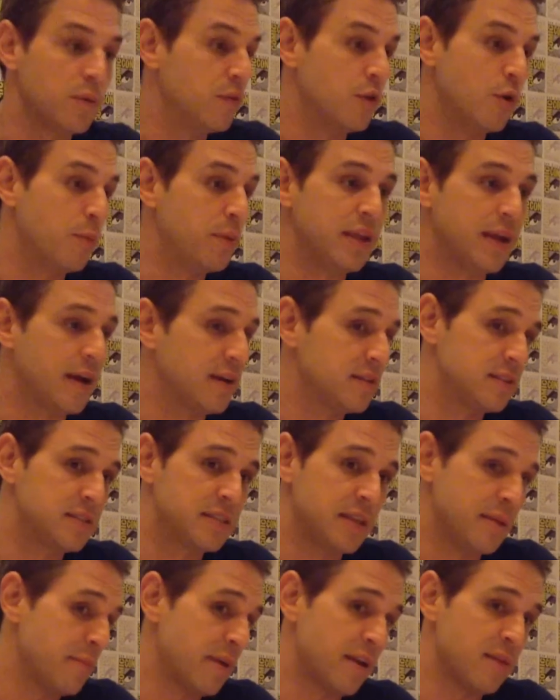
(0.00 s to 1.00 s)
Nobody has the
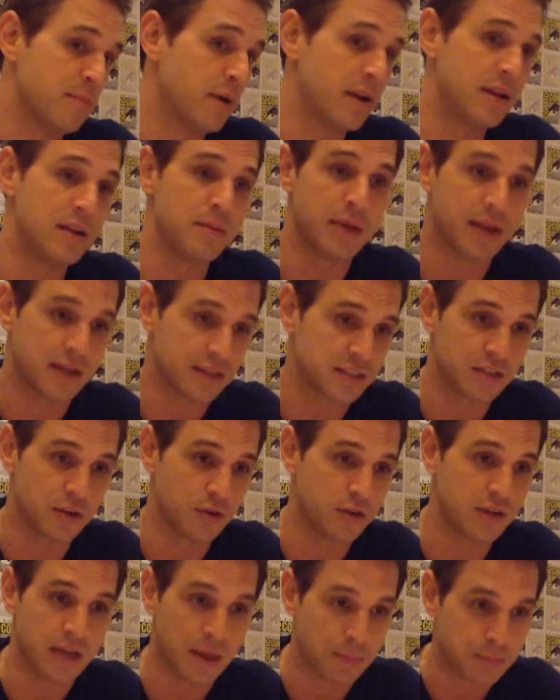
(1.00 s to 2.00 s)
same amount of money to make a
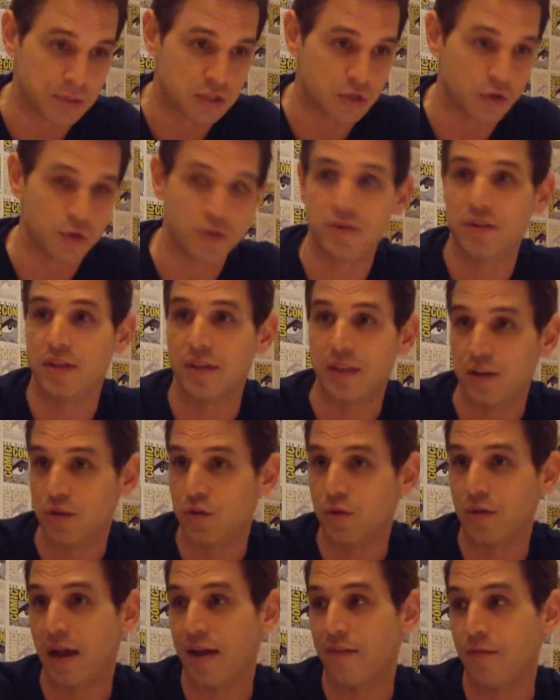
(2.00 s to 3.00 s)
series episode than they
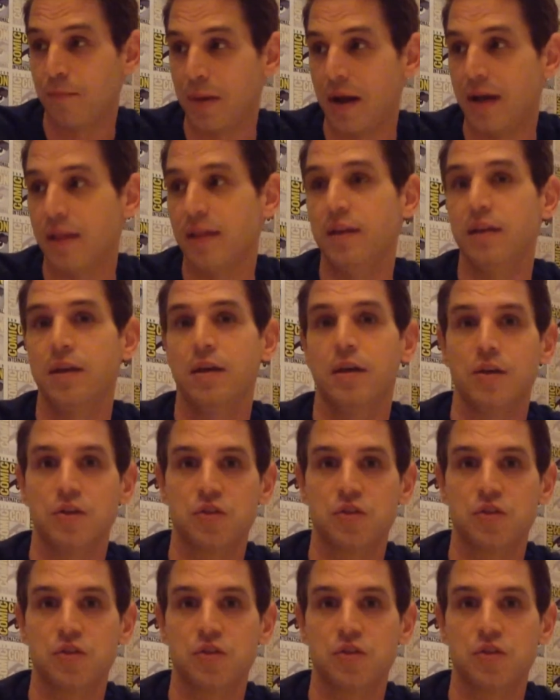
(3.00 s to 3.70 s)
do to have a pilot.